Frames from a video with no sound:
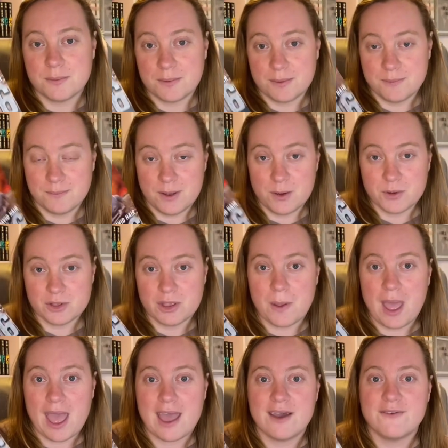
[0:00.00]
we also
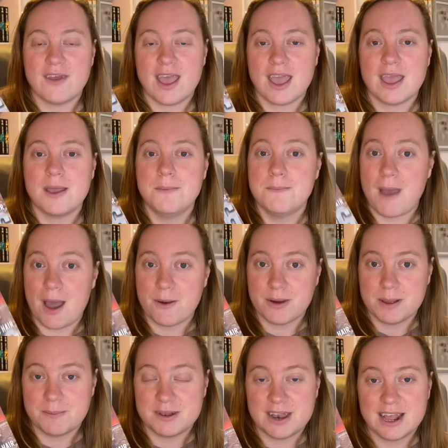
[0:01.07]
have a Maori
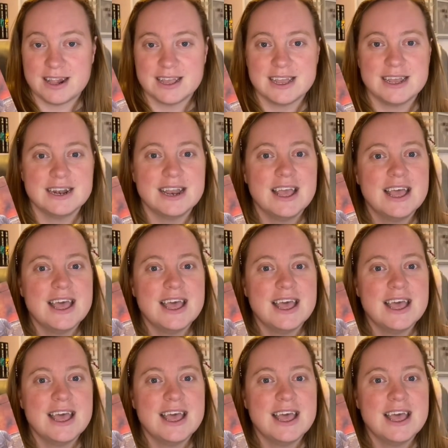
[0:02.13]
battalion